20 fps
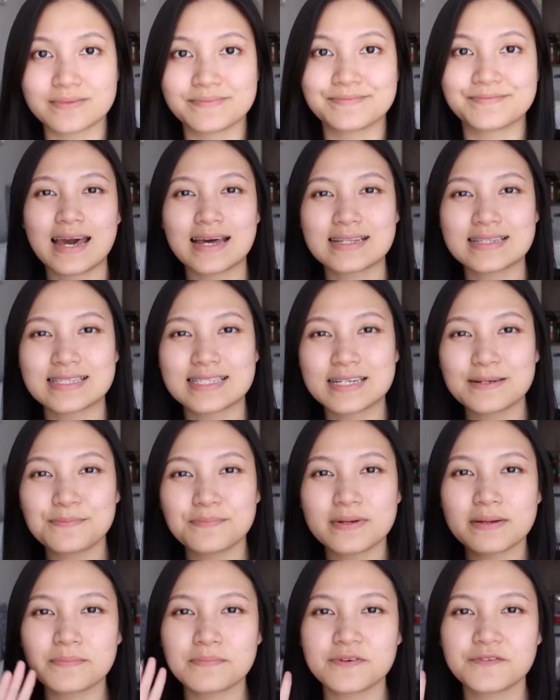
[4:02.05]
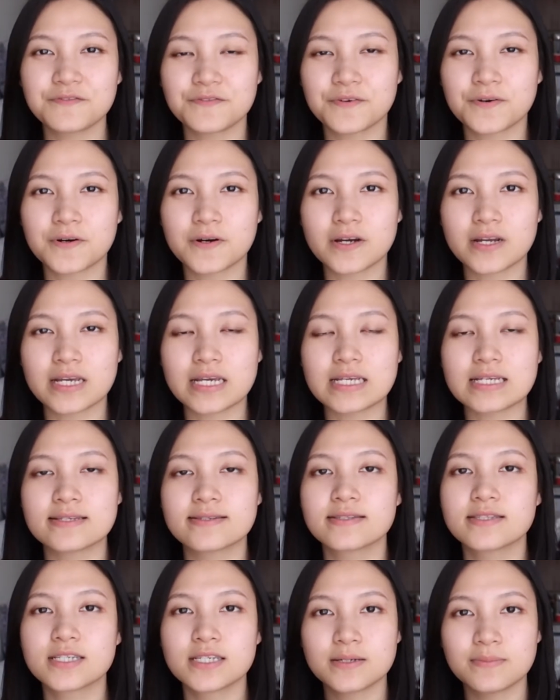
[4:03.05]
And tip number four is
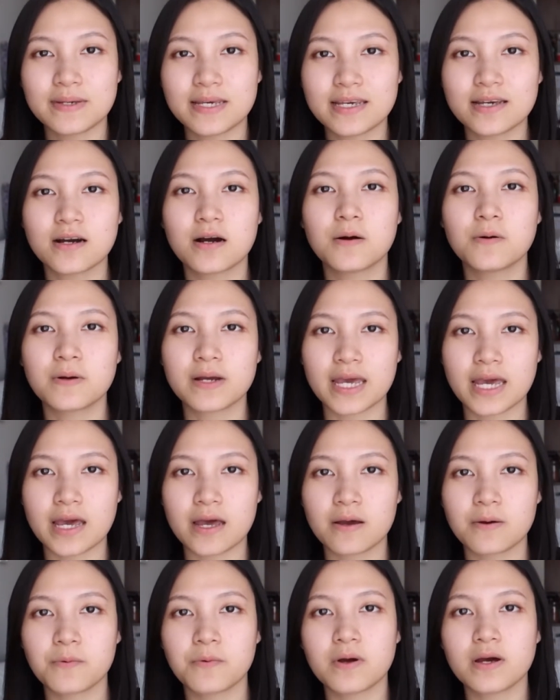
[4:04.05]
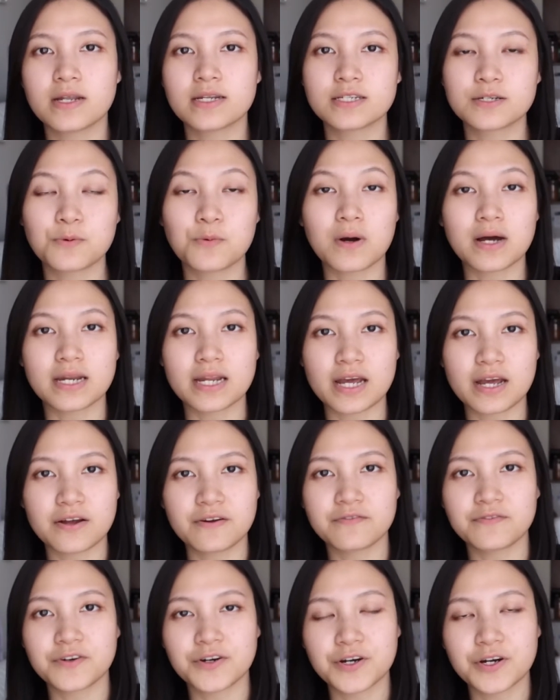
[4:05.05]
to be okay with
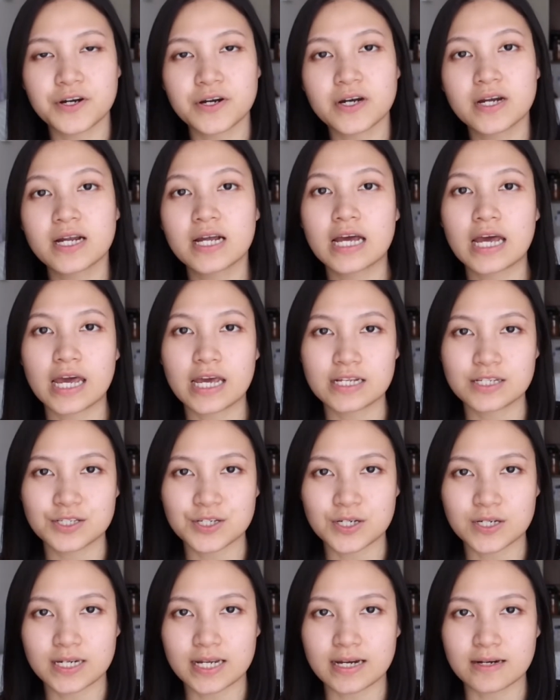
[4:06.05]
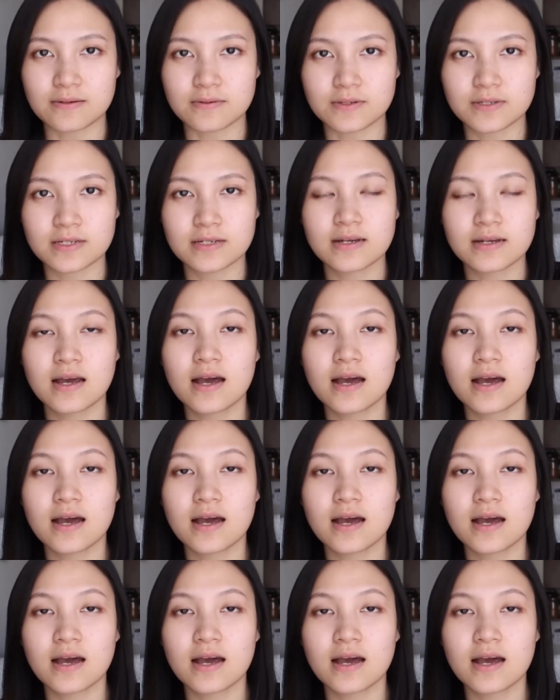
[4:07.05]
whatever it turns out.